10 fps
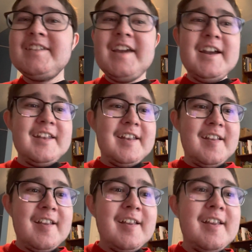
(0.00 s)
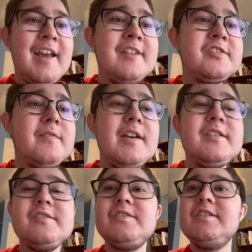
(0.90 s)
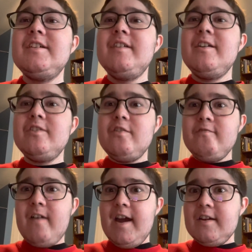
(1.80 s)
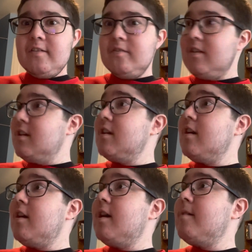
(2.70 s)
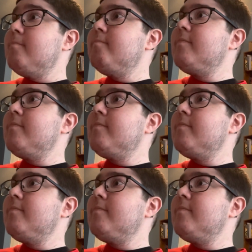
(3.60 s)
Yeah, yeah, it's great to see that they're finally um,